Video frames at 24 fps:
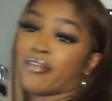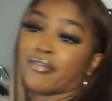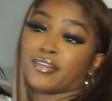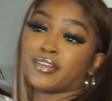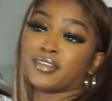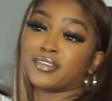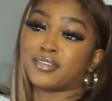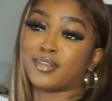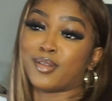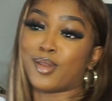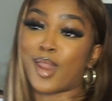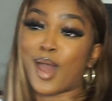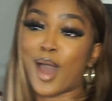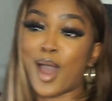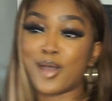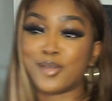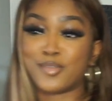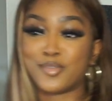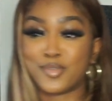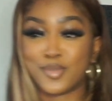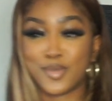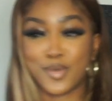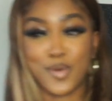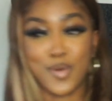this
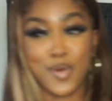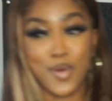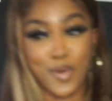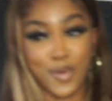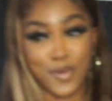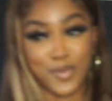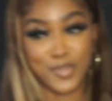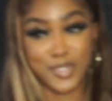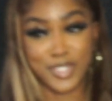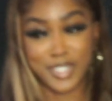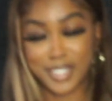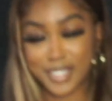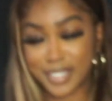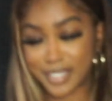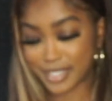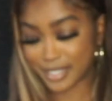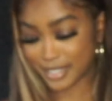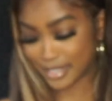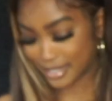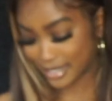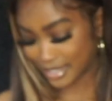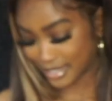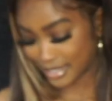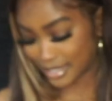last coat,
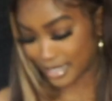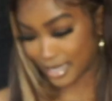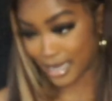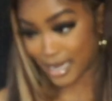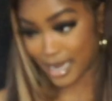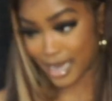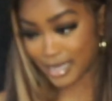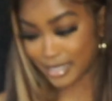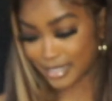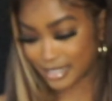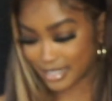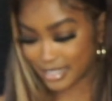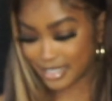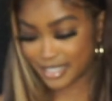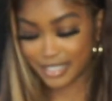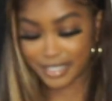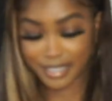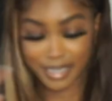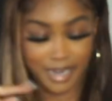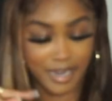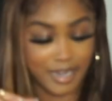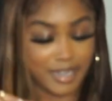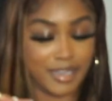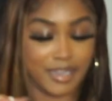this last
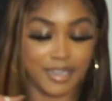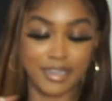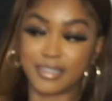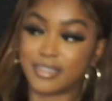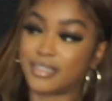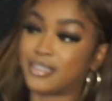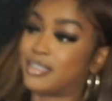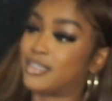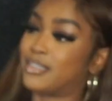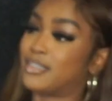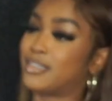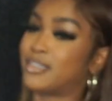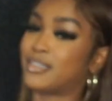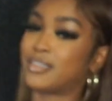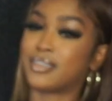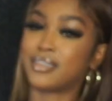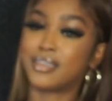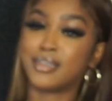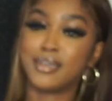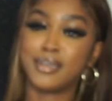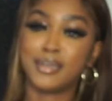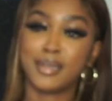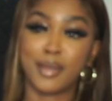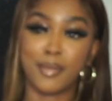jacket.
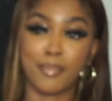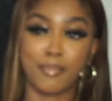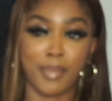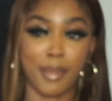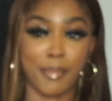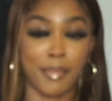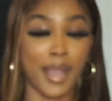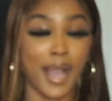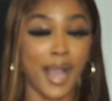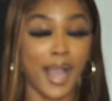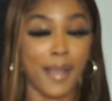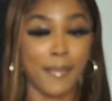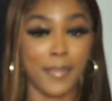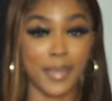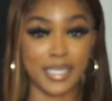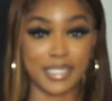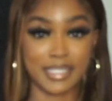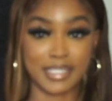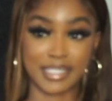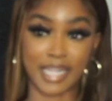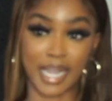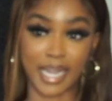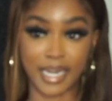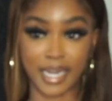Baby, I'm
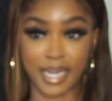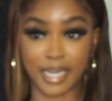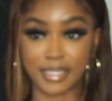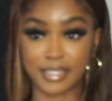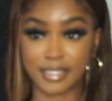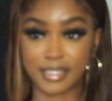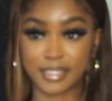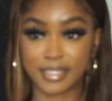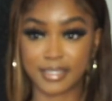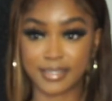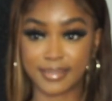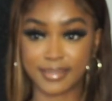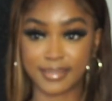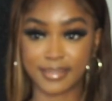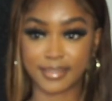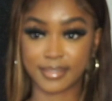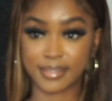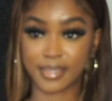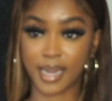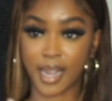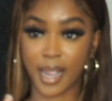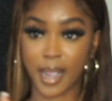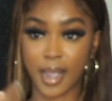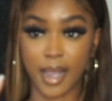excited.
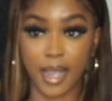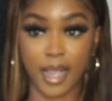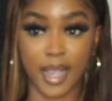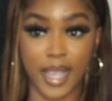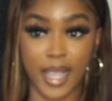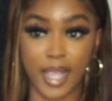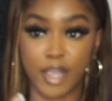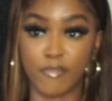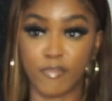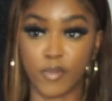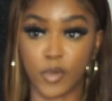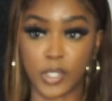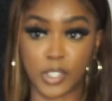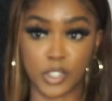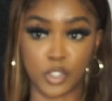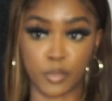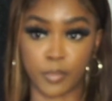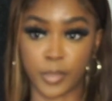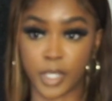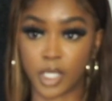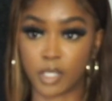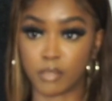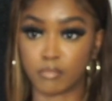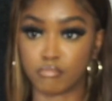Can you focus on
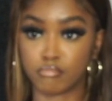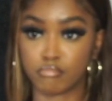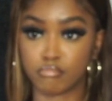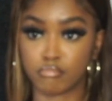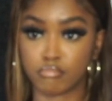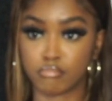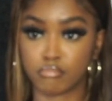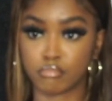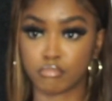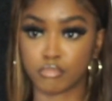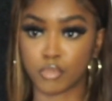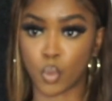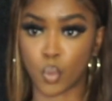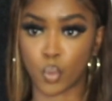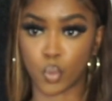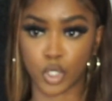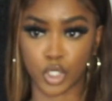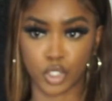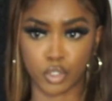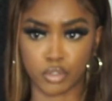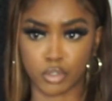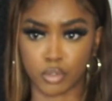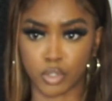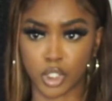me? What are
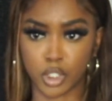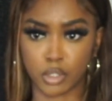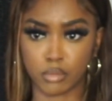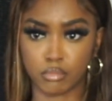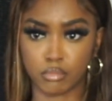you doing?